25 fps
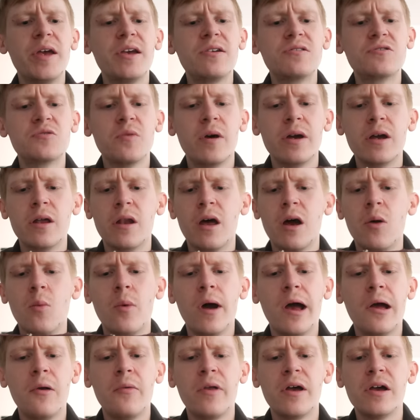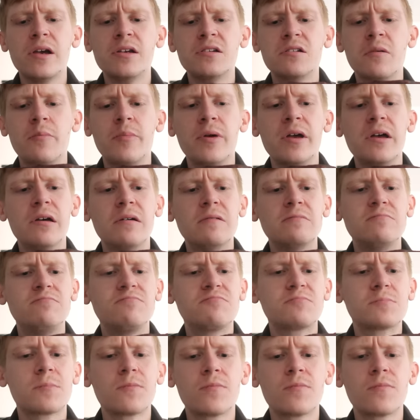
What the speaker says: things where you're like, wow, that is a bit